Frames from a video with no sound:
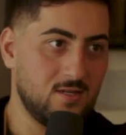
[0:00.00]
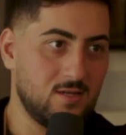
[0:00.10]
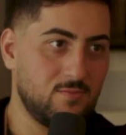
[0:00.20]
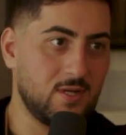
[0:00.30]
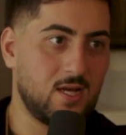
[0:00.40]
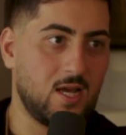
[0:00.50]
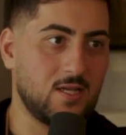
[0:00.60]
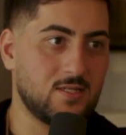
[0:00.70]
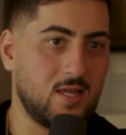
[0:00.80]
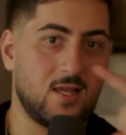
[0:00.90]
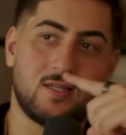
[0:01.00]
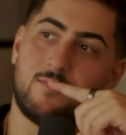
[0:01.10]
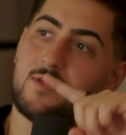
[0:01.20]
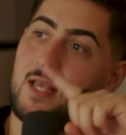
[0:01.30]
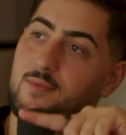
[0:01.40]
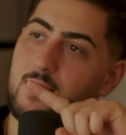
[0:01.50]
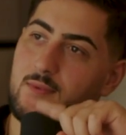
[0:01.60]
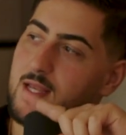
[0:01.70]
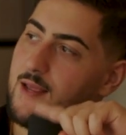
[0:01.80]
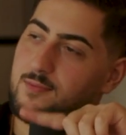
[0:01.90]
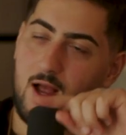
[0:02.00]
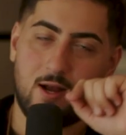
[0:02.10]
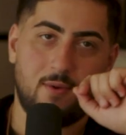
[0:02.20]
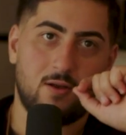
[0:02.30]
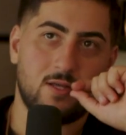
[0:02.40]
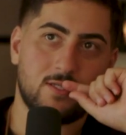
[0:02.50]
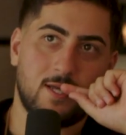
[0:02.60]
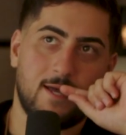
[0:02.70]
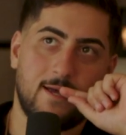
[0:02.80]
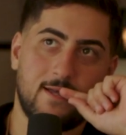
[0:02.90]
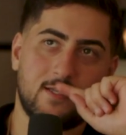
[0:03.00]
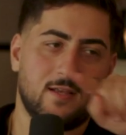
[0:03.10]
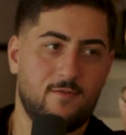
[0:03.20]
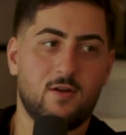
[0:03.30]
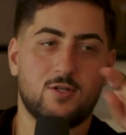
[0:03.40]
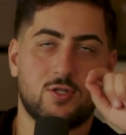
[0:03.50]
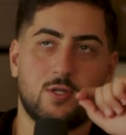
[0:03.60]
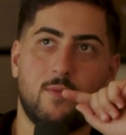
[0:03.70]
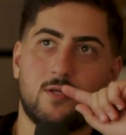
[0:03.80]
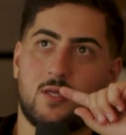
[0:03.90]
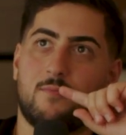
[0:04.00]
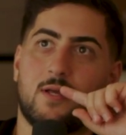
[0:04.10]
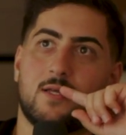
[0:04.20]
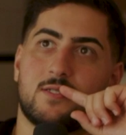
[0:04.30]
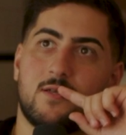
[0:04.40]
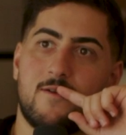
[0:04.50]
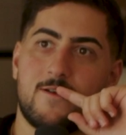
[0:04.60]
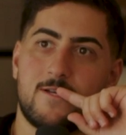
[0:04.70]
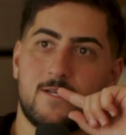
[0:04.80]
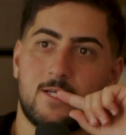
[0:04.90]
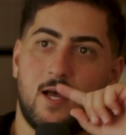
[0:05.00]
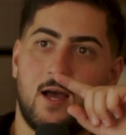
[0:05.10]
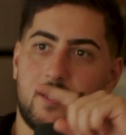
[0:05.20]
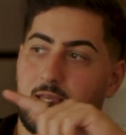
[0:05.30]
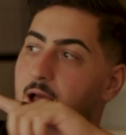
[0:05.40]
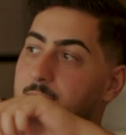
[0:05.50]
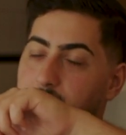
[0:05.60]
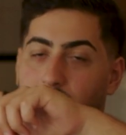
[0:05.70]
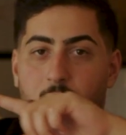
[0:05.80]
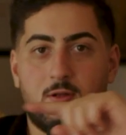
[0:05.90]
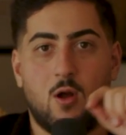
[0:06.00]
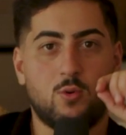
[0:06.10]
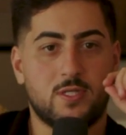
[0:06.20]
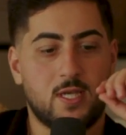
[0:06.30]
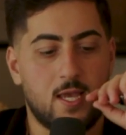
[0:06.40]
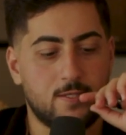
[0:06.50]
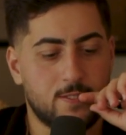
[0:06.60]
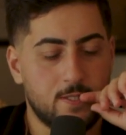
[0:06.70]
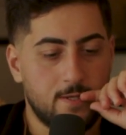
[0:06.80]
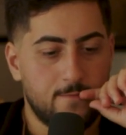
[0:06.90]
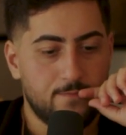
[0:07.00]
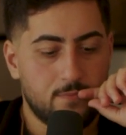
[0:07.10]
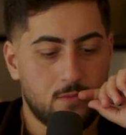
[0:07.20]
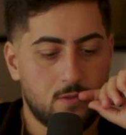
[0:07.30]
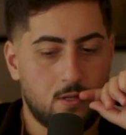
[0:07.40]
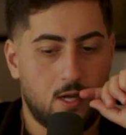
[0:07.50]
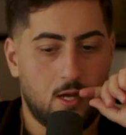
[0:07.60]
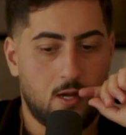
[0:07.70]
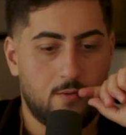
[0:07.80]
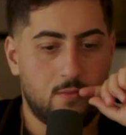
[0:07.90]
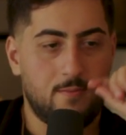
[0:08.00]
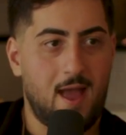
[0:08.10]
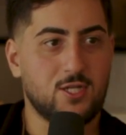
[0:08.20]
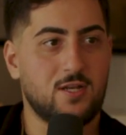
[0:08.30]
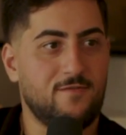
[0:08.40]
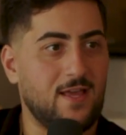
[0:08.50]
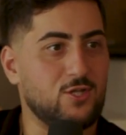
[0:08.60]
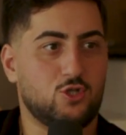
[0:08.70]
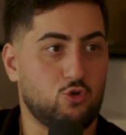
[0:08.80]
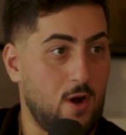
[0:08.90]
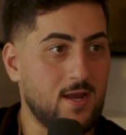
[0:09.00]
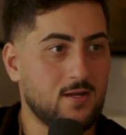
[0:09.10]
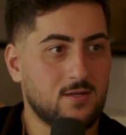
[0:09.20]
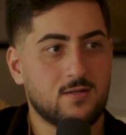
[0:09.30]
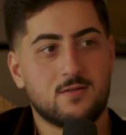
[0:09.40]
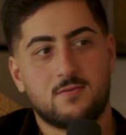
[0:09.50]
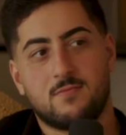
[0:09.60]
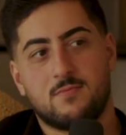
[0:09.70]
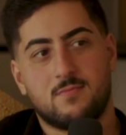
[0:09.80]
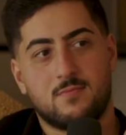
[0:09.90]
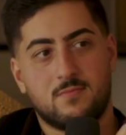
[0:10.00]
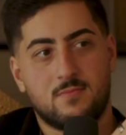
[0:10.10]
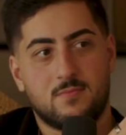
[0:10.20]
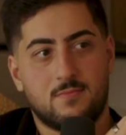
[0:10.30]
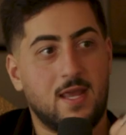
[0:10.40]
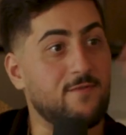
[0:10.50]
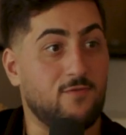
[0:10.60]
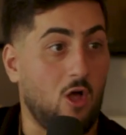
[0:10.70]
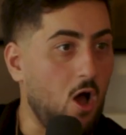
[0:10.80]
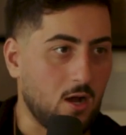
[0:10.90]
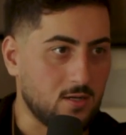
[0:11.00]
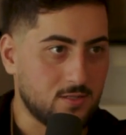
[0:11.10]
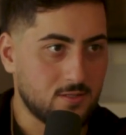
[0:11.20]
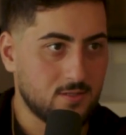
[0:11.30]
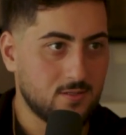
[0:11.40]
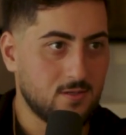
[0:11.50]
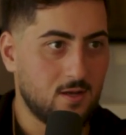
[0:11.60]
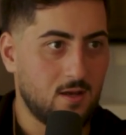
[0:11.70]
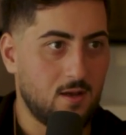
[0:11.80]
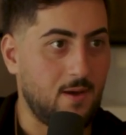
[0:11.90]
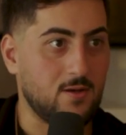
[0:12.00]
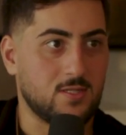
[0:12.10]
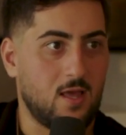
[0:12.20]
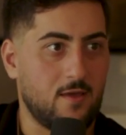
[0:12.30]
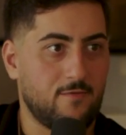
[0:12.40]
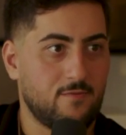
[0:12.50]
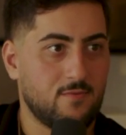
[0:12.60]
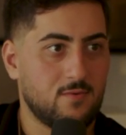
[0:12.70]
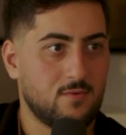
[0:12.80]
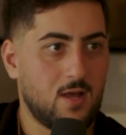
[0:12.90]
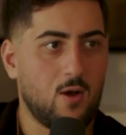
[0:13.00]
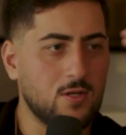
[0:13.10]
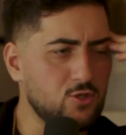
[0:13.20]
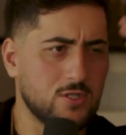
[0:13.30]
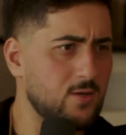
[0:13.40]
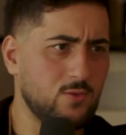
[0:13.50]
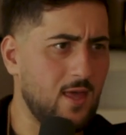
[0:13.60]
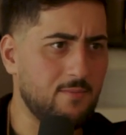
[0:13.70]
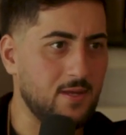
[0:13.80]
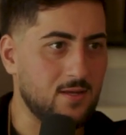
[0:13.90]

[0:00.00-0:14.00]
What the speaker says: Because, and the same thing me and him talk about is, it's very interesting you mentioned that because, my brother always says, imagine if like Drake made vlogs about his life. How interesting would that be?